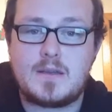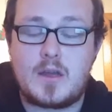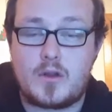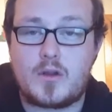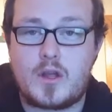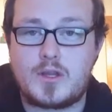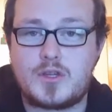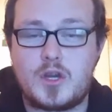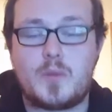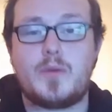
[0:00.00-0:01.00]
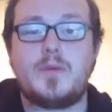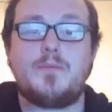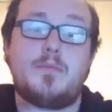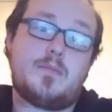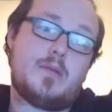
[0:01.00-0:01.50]
online shop.
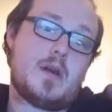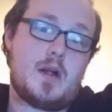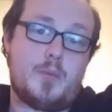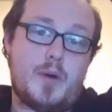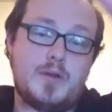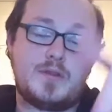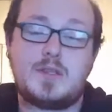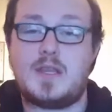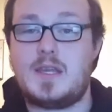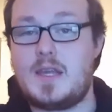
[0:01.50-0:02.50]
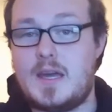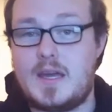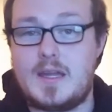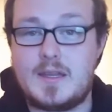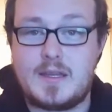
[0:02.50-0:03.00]
I'll post
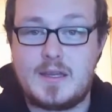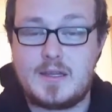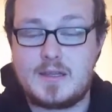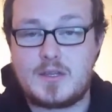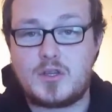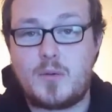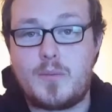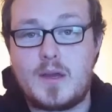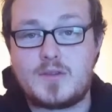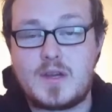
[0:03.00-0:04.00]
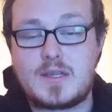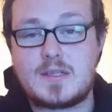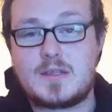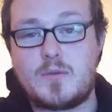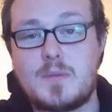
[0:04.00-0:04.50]
the shop
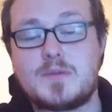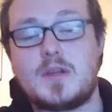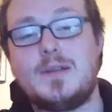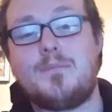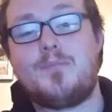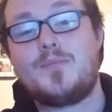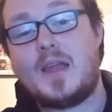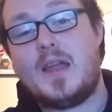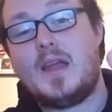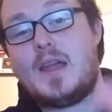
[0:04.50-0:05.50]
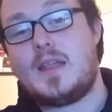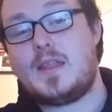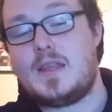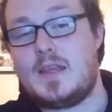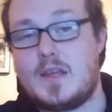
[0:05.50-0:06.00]
address, the website,
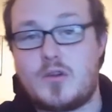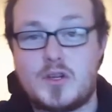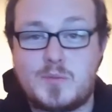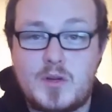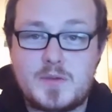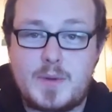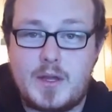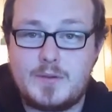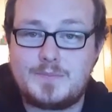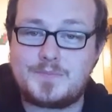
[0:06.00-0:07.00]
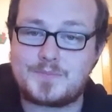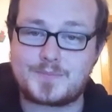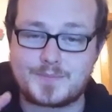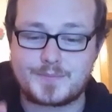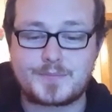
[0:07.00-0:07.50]
in the crotch box below,
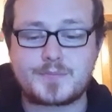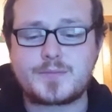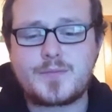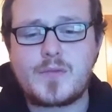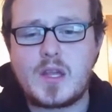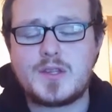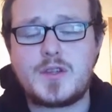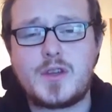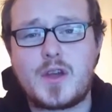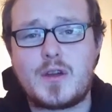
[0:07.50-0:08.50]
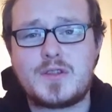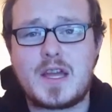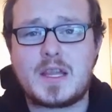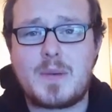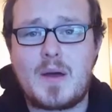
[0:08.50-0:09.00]
so you can go and
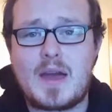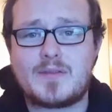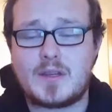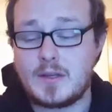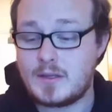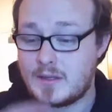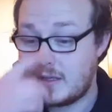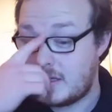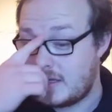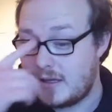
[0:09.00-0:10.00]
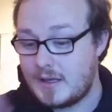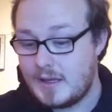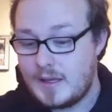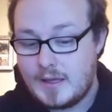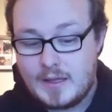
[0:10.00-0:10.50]
check them out after.
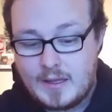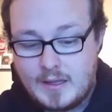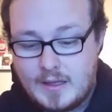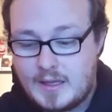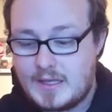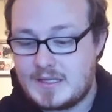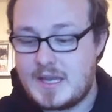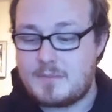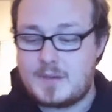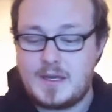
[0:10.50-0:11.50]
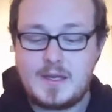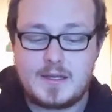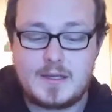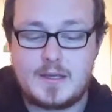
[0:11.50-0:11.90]
He sent me